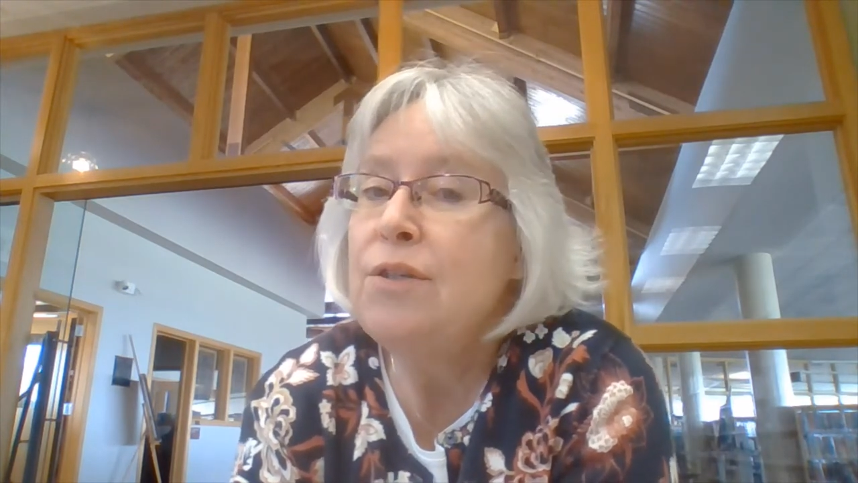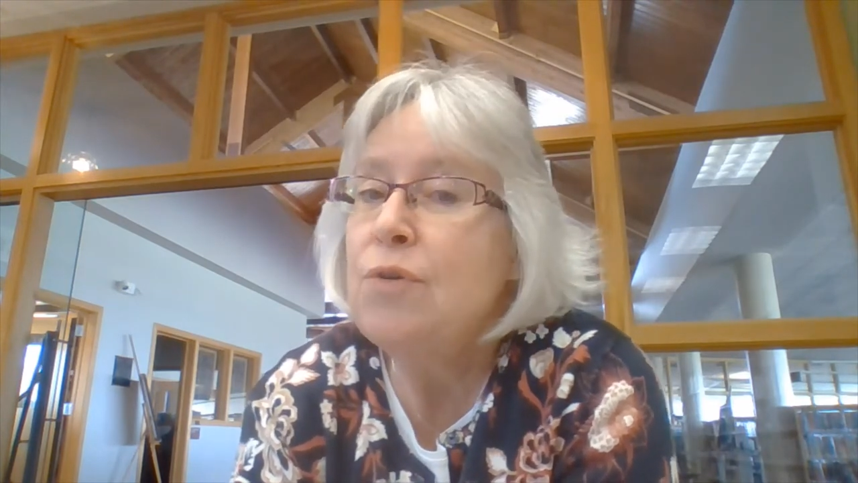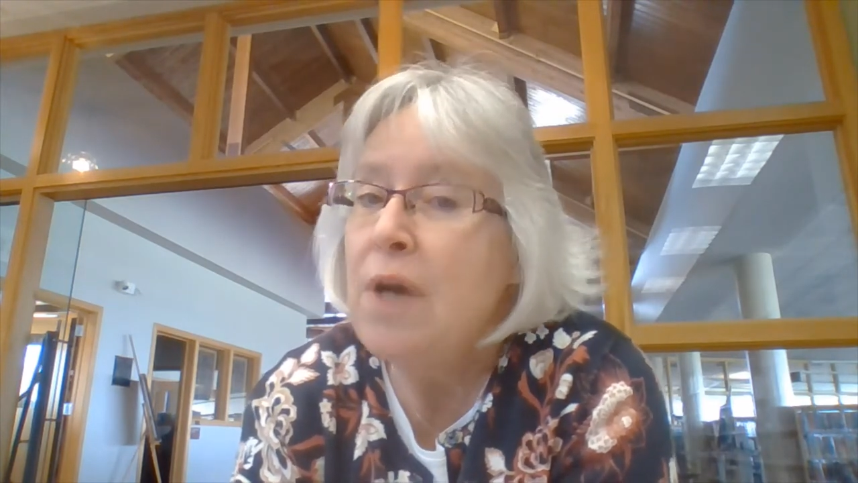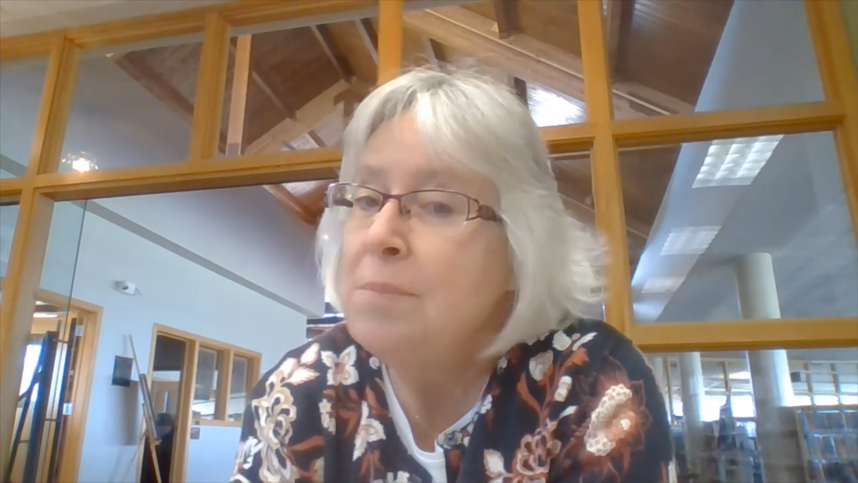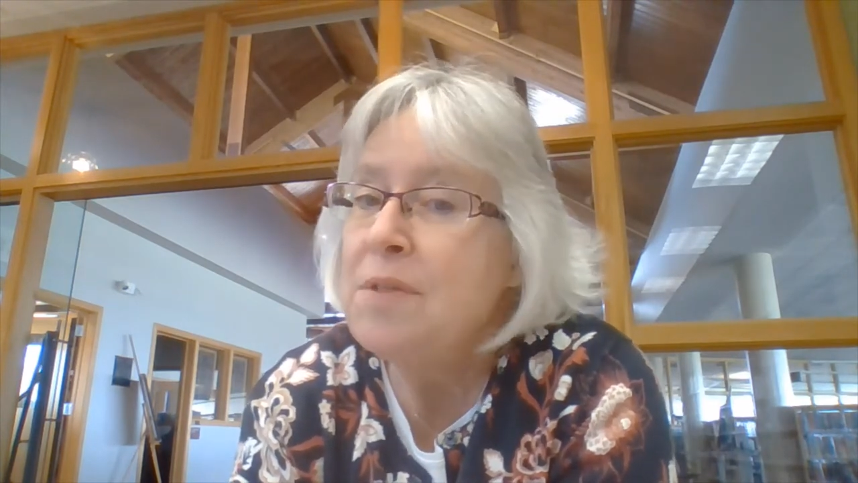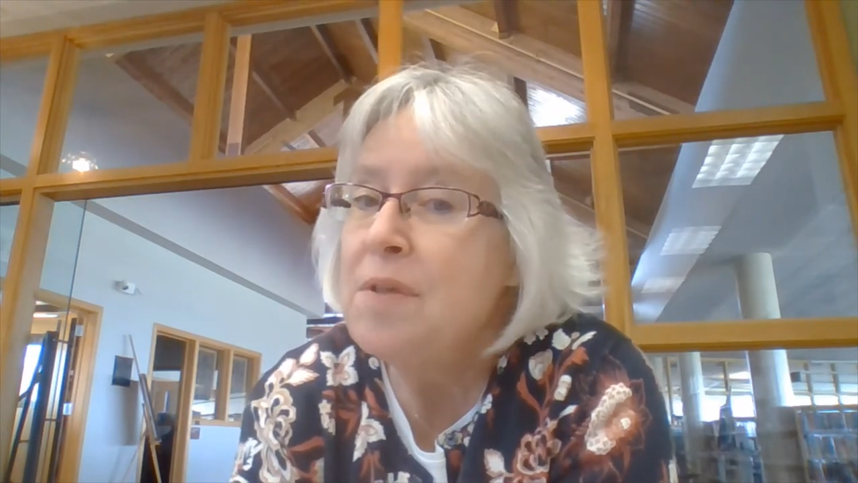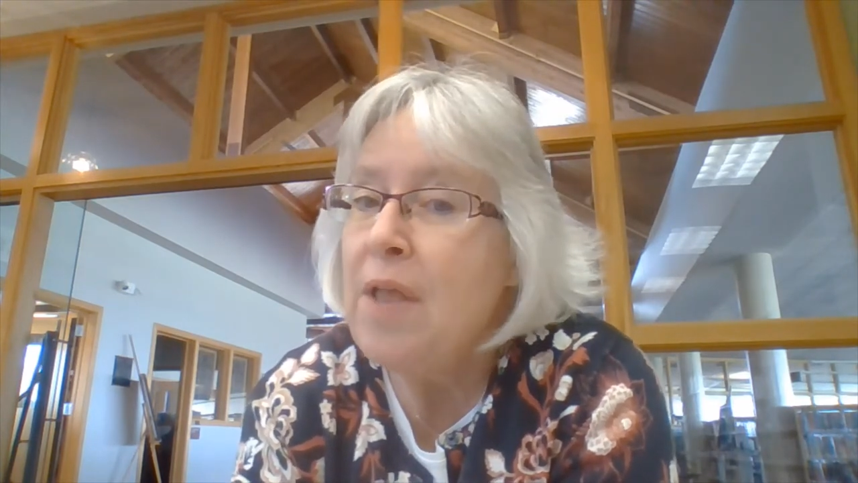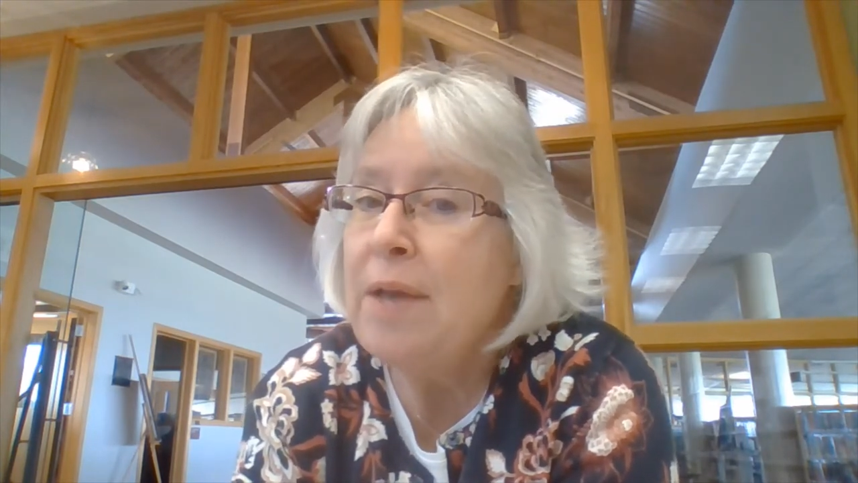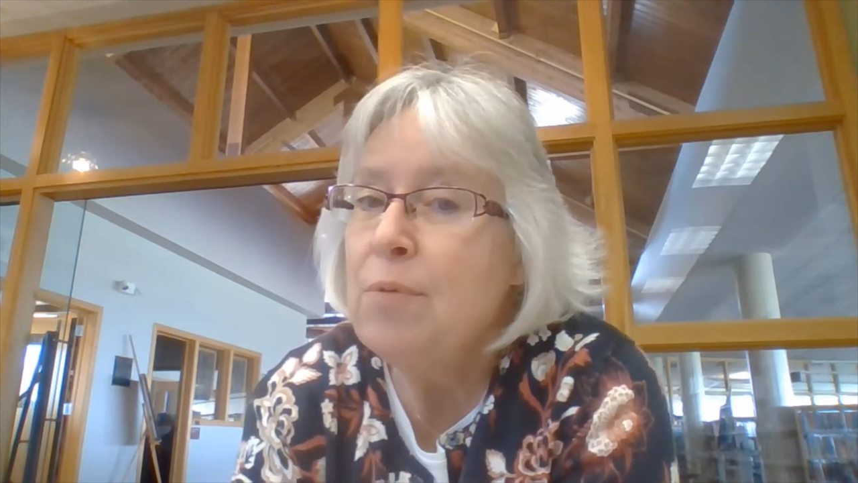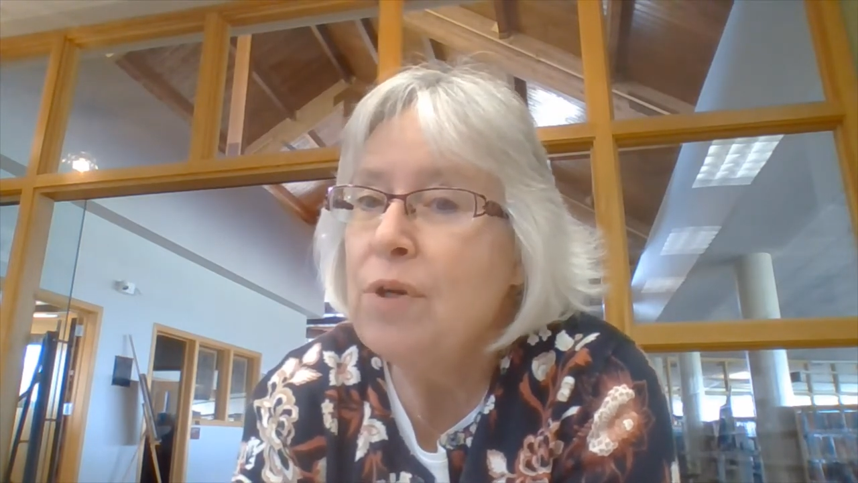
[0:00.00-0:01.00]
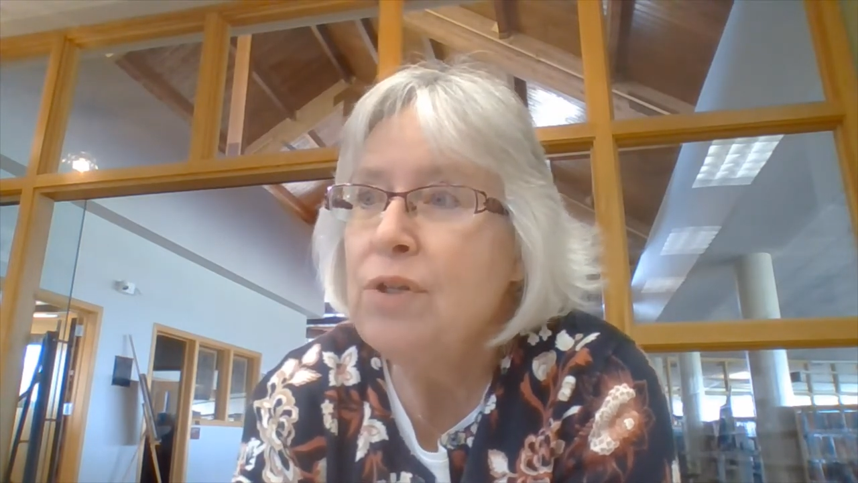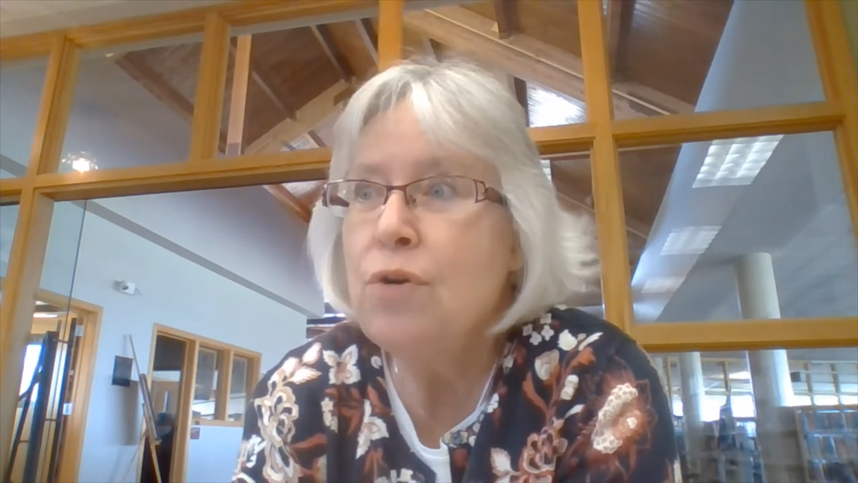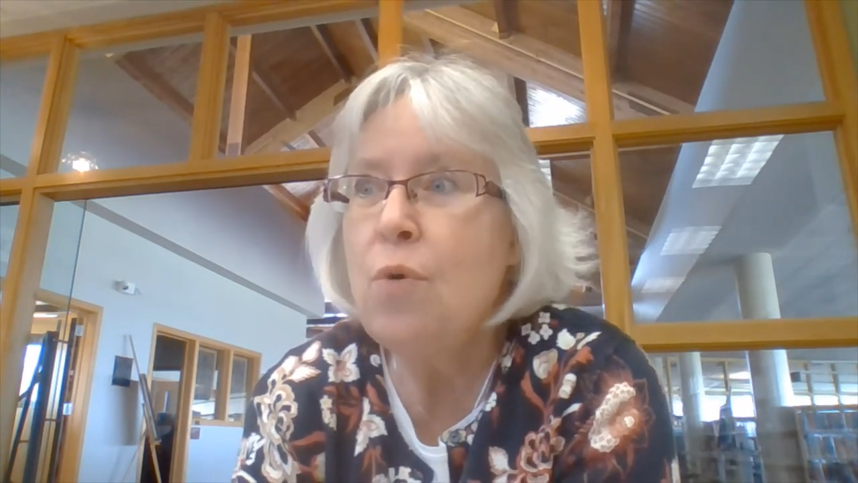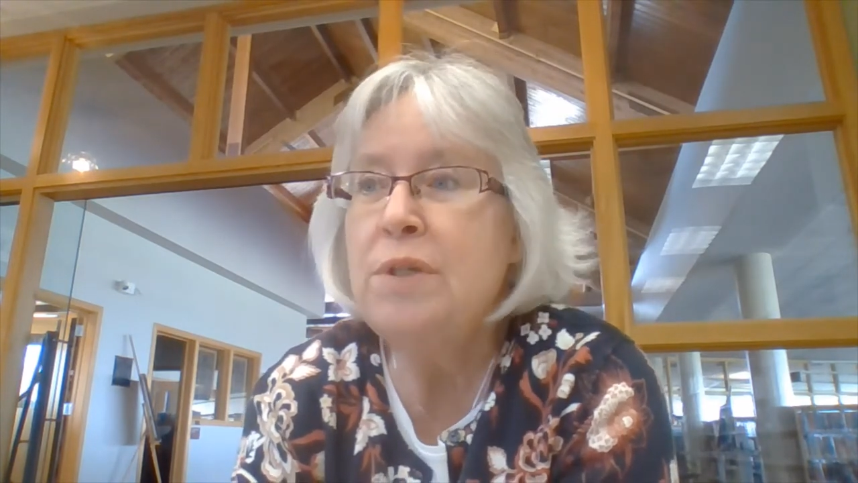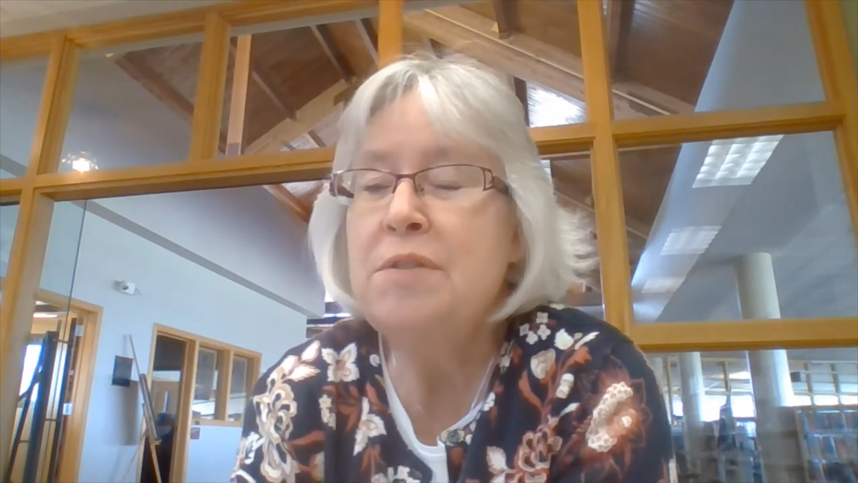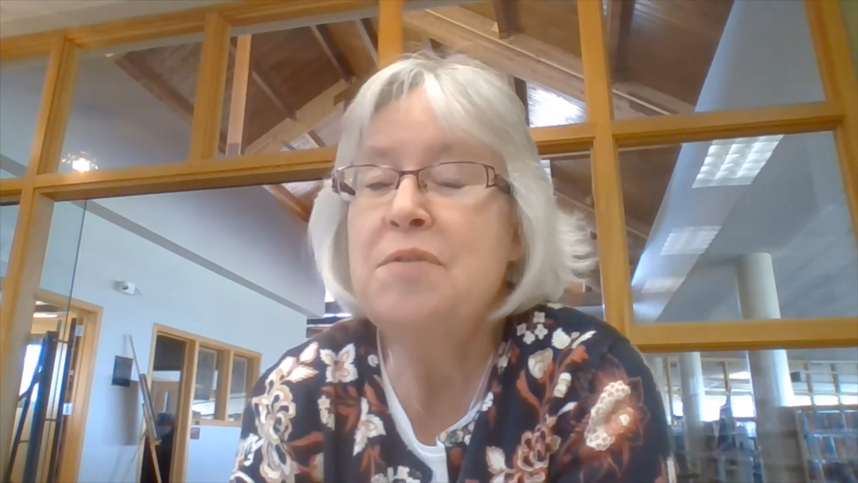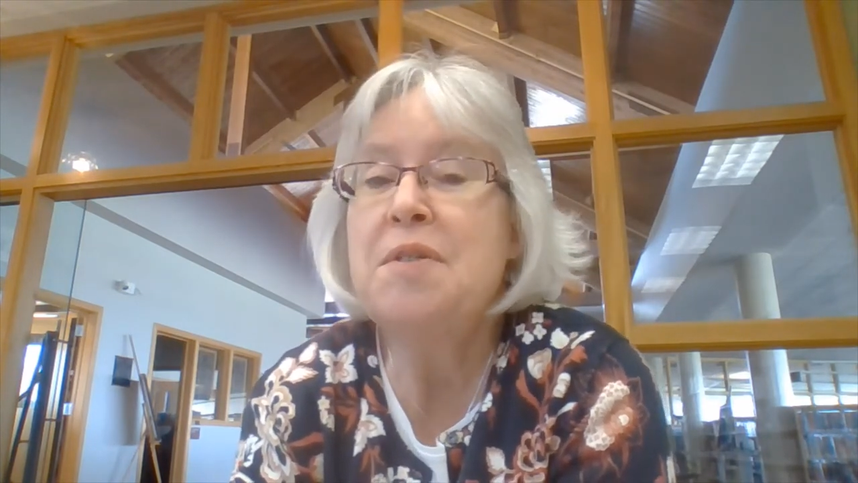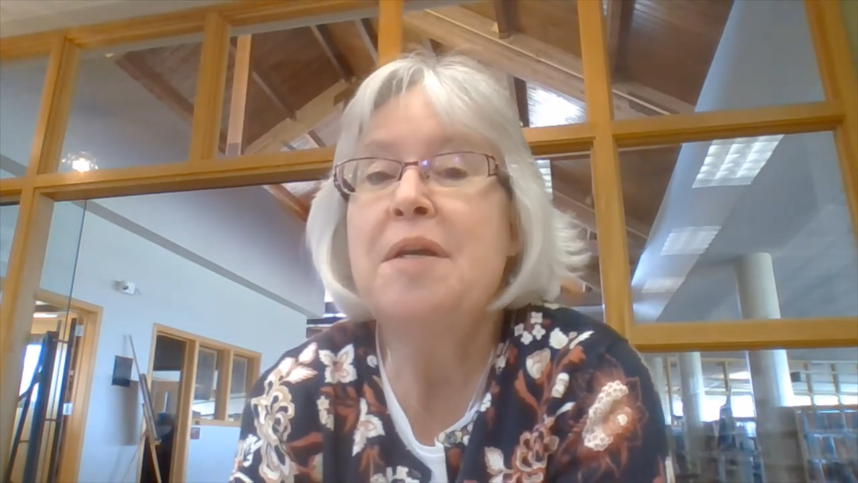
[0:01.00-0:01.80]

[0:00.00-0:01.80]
you come to the library, you're going to see a